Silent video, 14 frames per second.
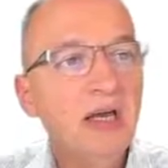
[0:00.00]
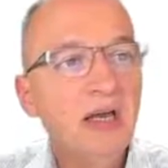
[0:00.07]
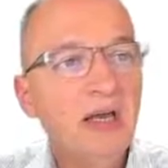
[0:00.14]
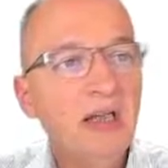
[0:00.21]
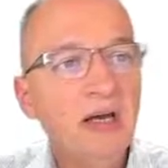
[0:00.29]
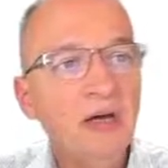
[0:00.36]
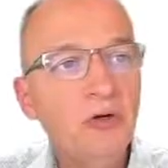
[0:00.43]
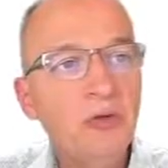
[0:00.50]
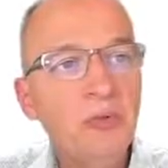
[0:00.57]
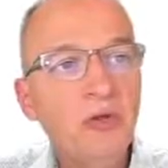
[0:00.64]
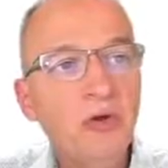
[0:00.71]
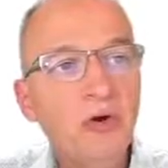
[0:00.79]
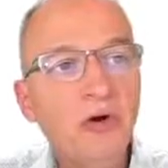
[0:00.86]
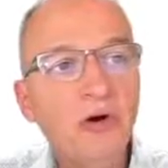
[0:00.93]
and I will
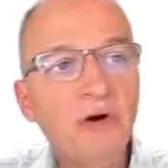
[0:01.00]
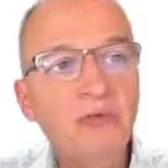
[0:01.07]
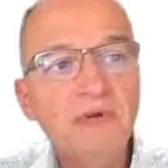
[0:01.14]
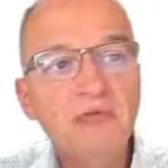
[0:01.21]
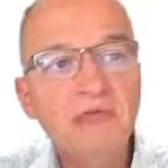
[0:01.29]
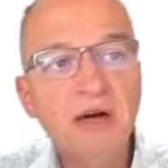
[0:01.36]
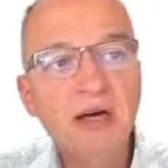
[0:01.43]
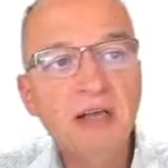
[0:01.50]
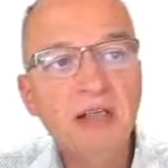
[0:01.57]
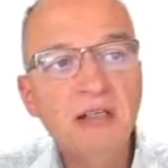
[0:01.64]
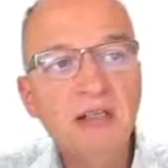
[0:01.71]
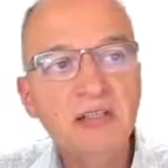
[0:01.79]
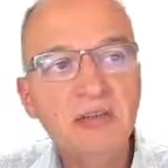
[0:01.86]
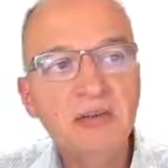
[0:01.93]
be
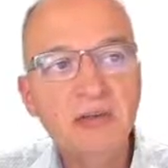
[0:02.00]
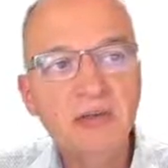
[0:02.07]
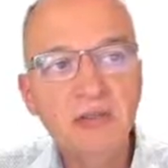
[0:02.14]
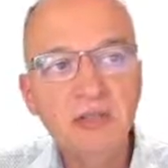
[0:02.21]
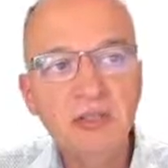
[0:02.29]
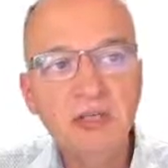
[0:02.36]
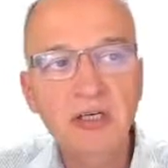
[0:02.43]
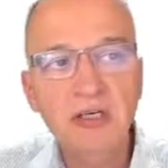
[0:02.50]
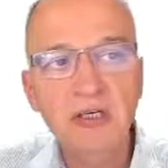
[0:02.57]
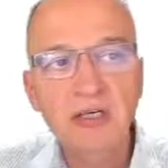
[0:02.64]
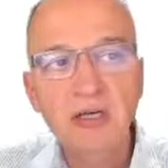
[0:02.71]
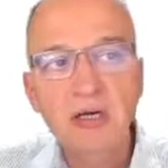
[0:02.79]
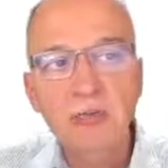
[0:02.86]
overwriting these values here